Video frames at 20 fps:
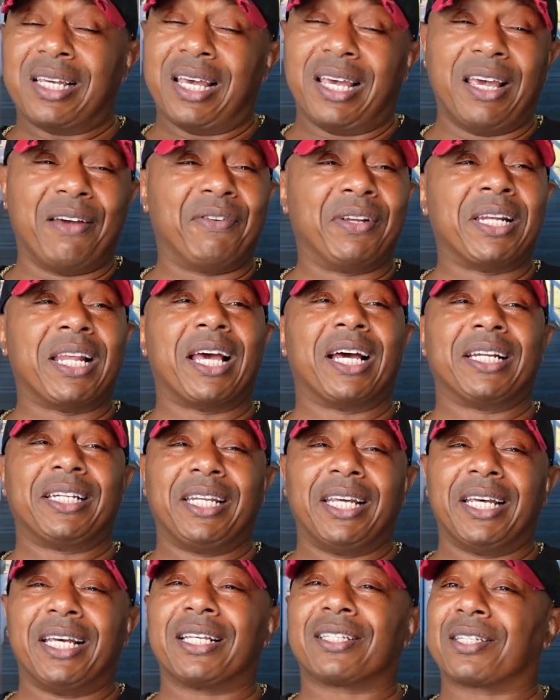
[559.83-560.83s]
every now and
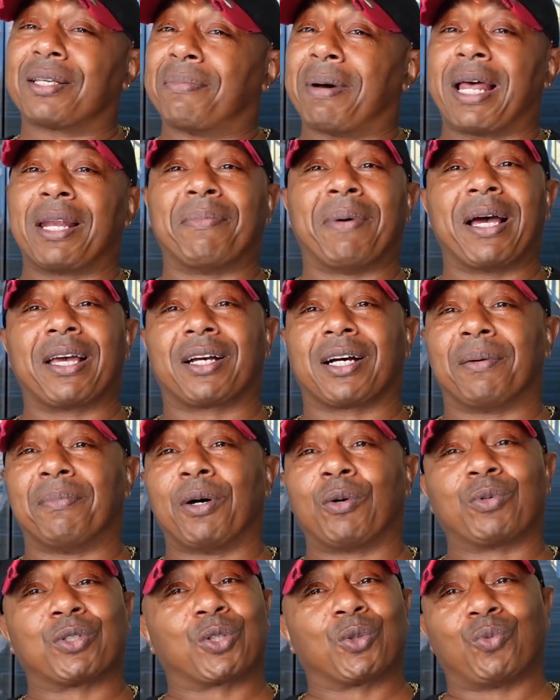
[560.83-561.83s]
then somebody might come
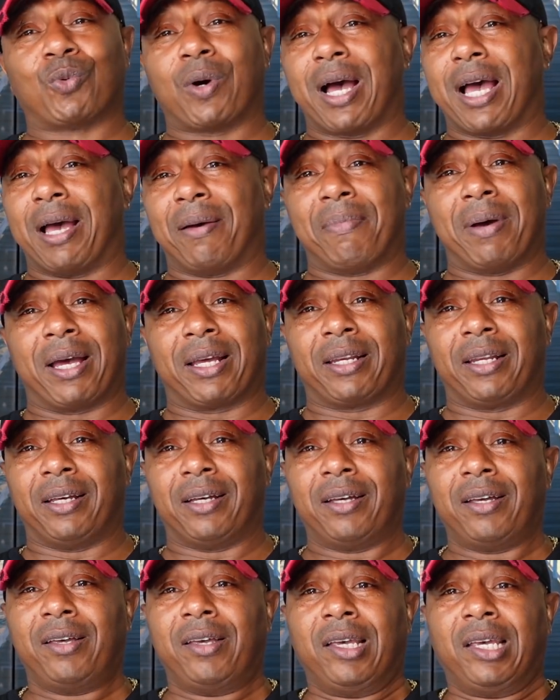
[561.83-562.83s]
up with some wine back
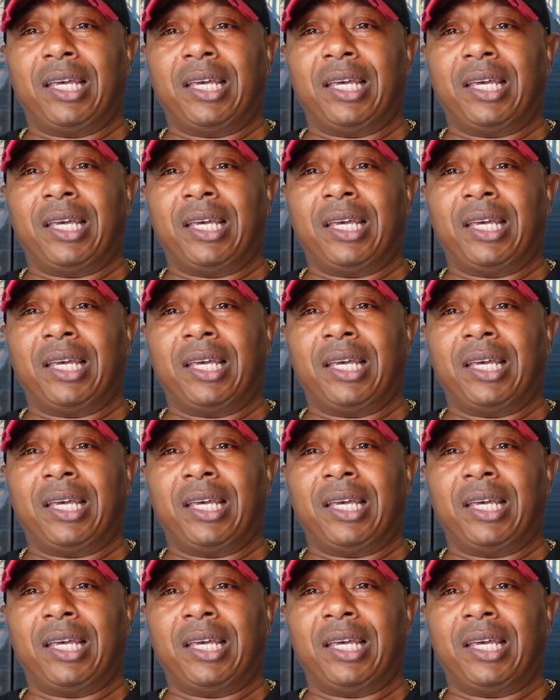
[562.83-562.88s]
there,